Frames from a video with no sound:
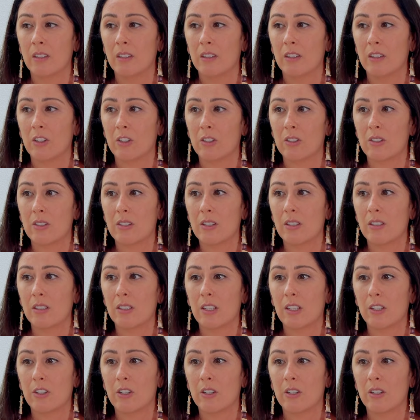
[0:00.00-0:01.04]
there's still
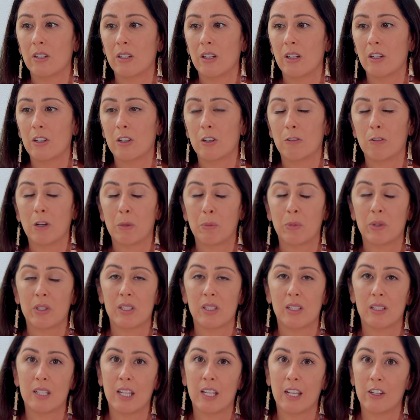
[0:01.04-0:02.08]
such an
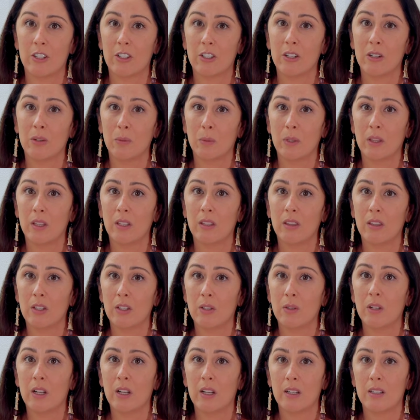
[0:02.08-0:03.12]
underrepresentation within the
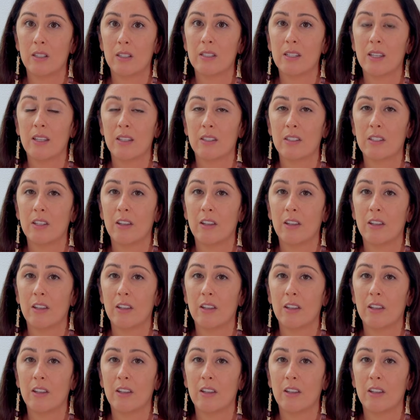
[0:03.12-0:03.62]
United States